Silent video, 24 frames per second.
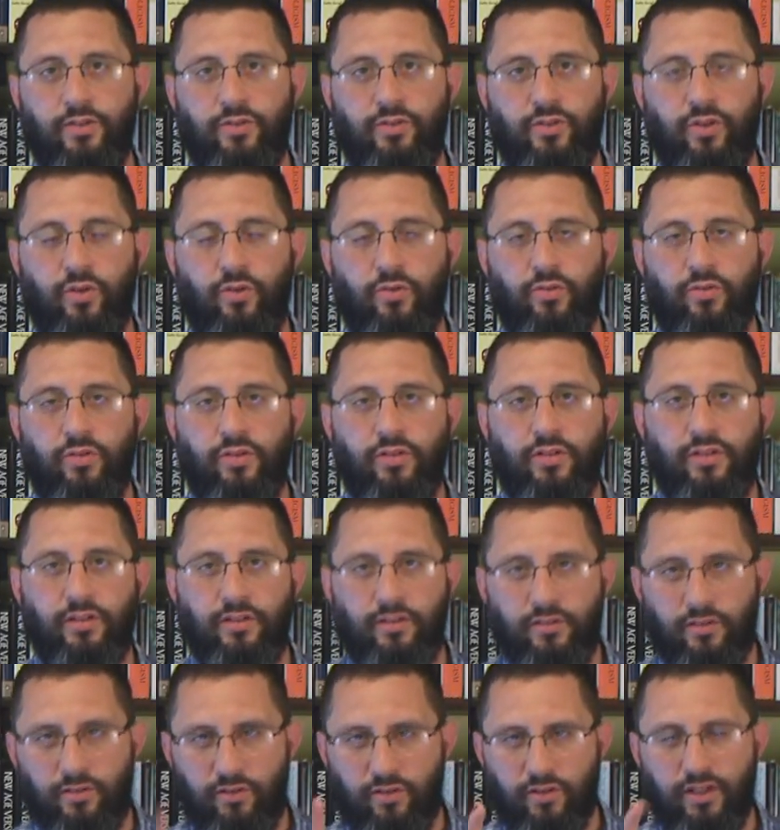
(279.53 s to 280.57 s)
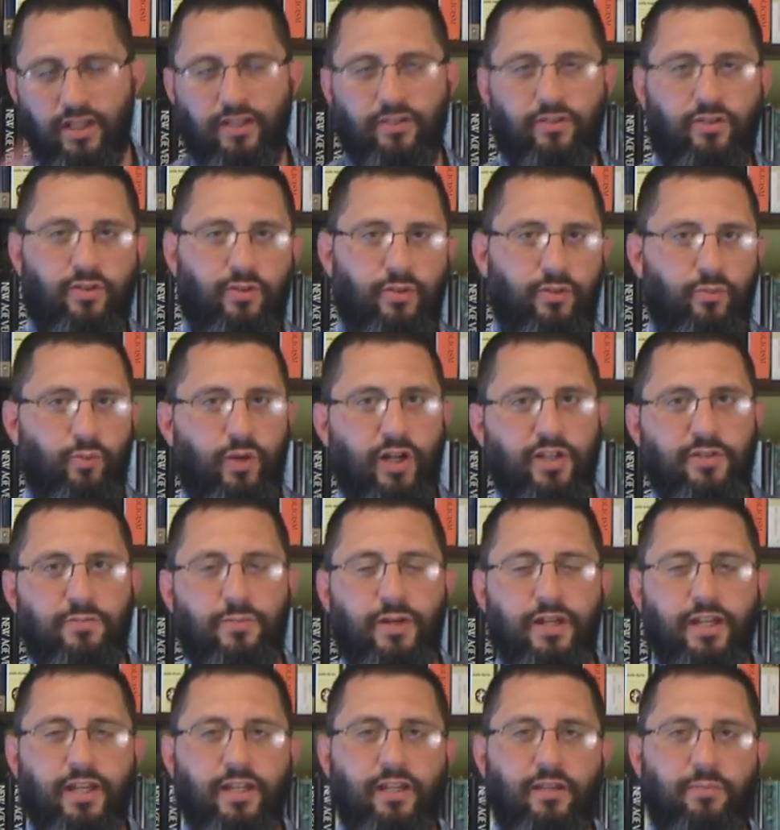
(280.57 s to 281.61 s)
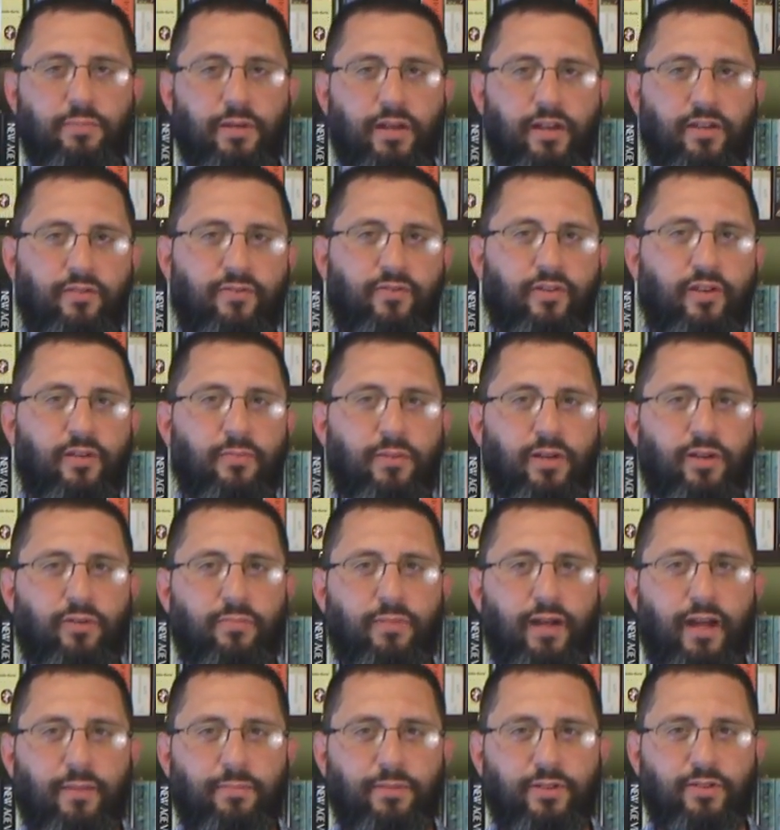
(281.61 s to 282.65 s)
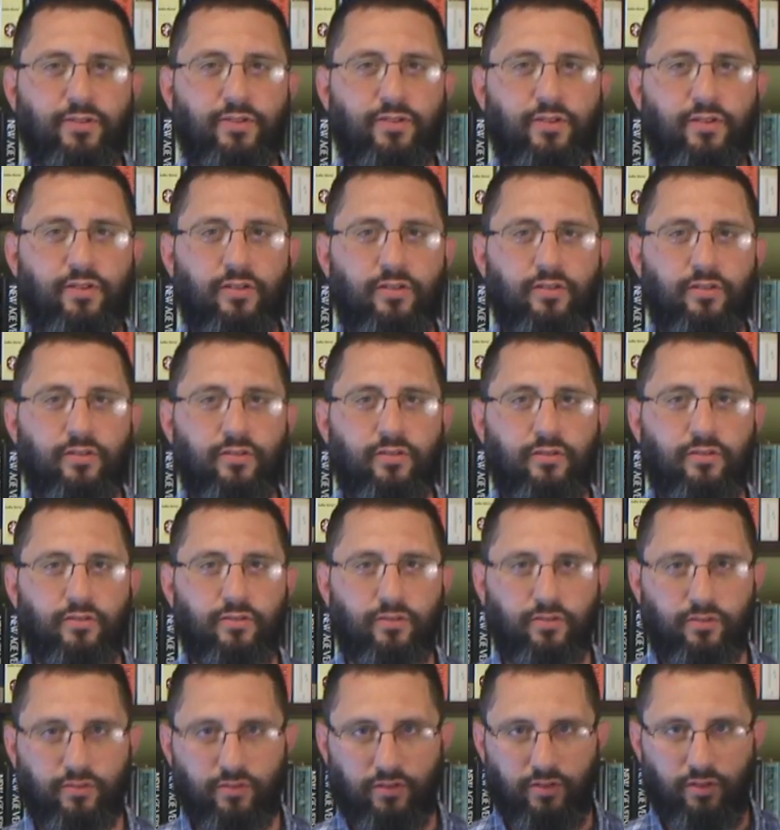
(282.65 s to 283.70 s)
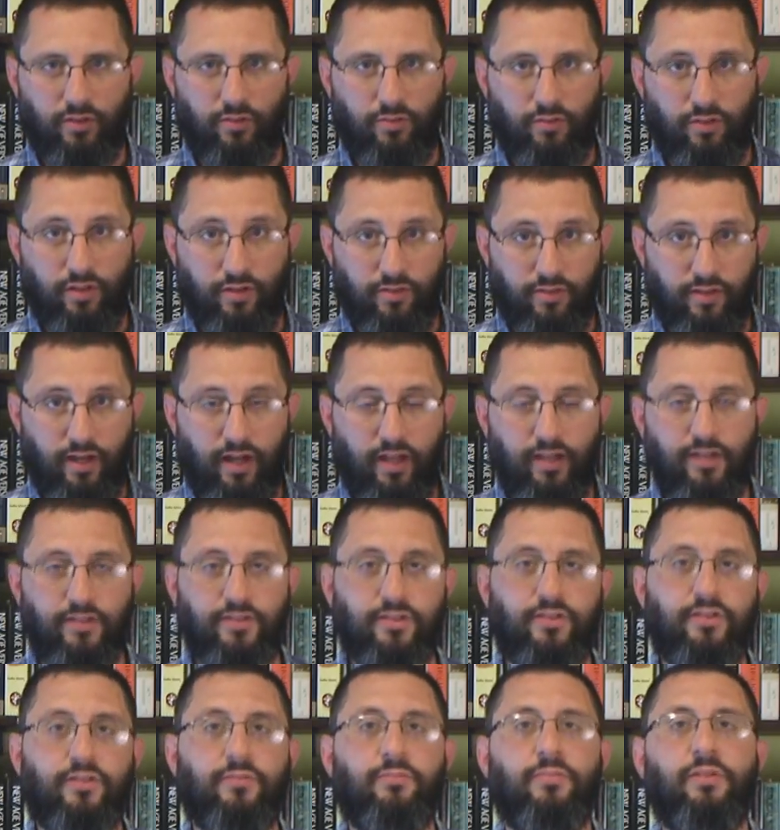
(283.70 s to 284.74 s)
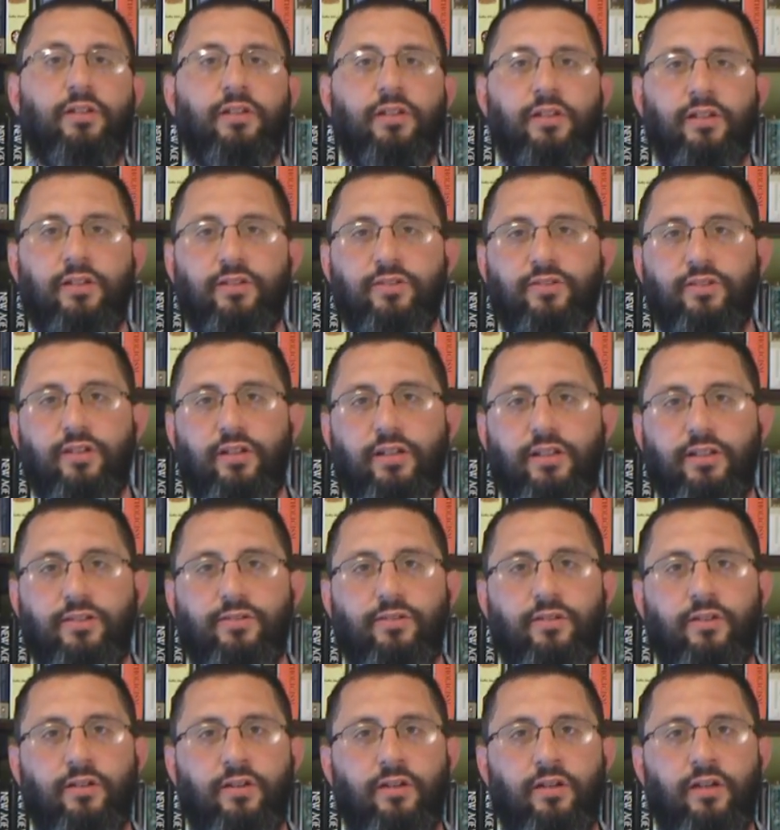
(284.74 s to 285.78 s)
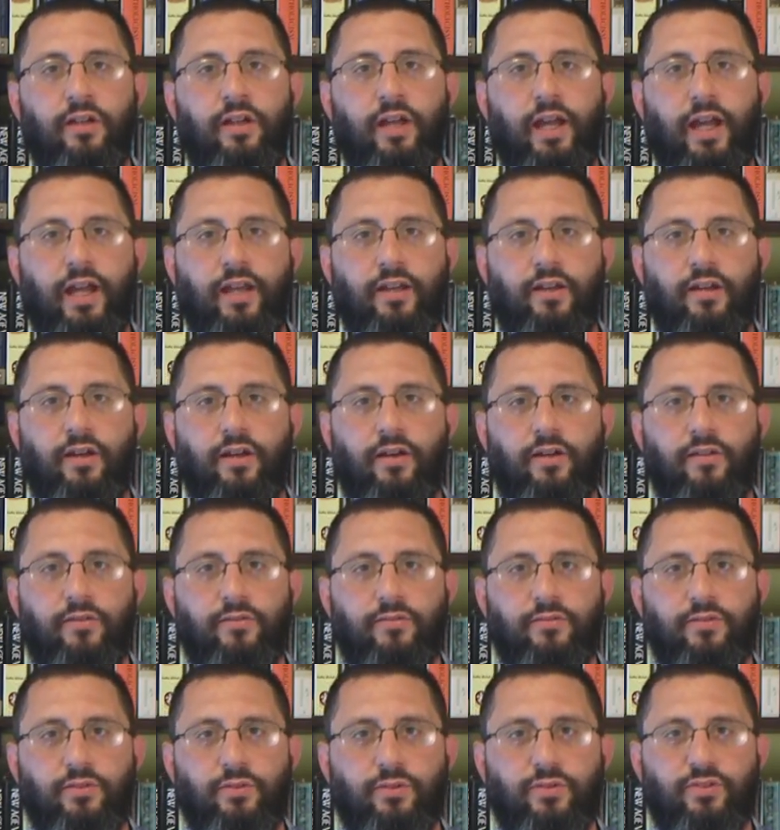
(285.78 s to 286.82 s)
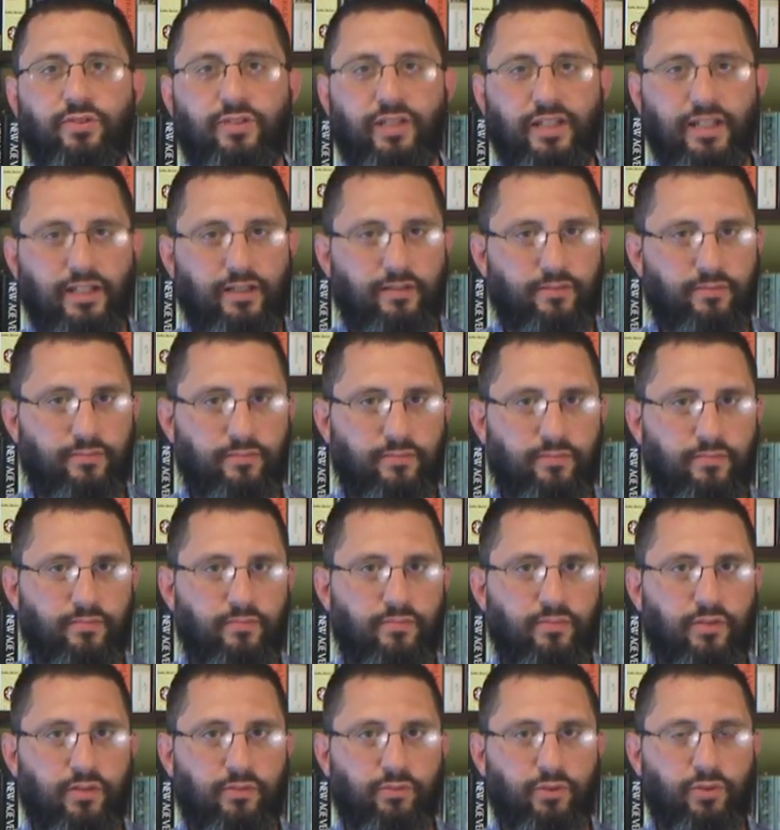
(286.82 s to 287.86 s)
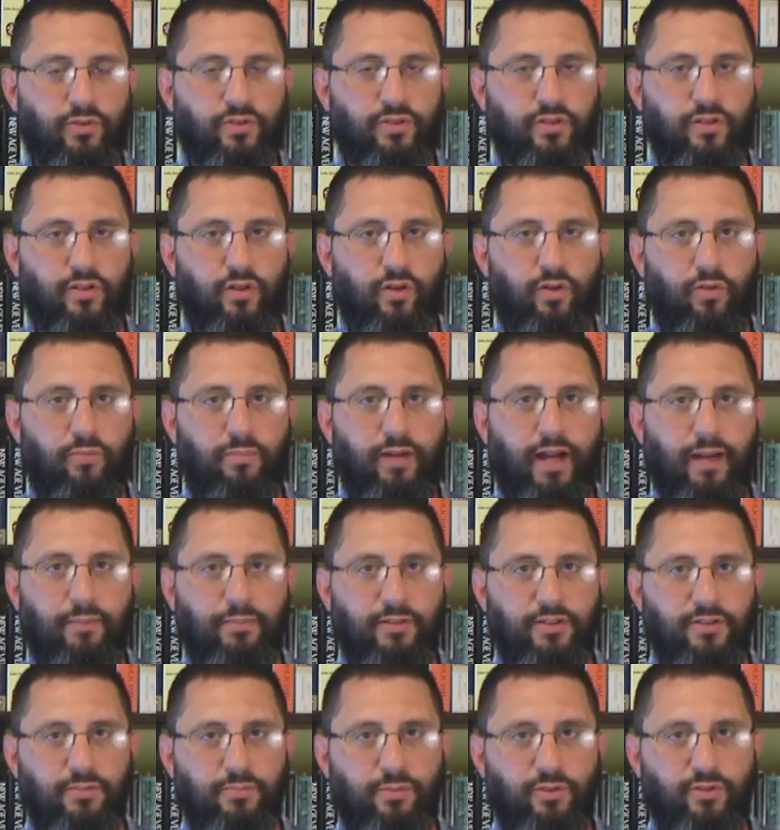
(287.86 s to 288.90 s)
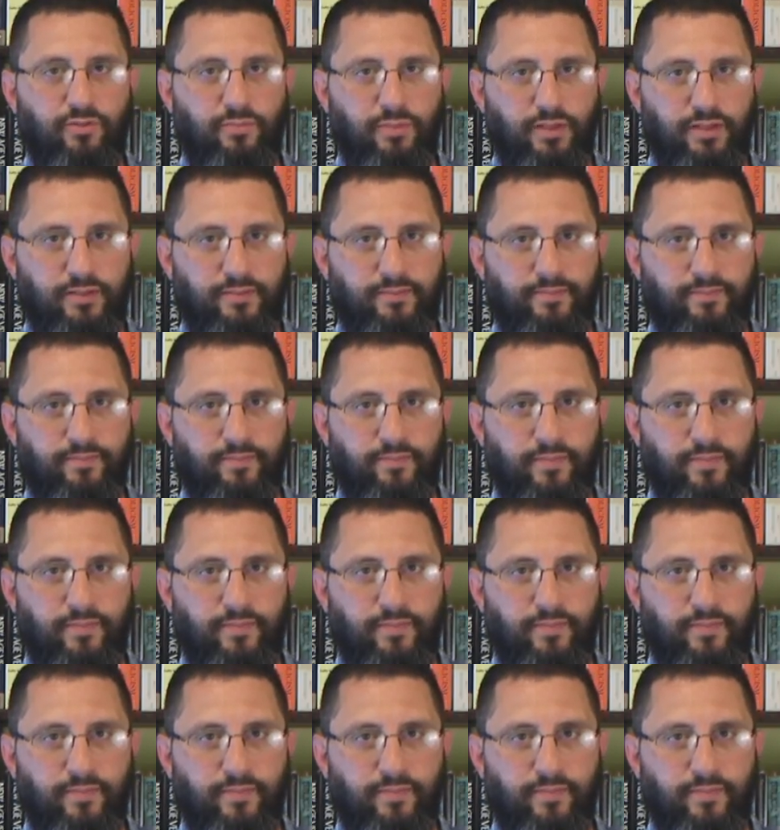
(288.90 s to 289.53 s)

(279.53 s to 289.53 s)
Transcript: So look into it. Watch my independent fundamental Baptist, you know, Catholicism studies, and you'll see the roots of the whole Baptist movement.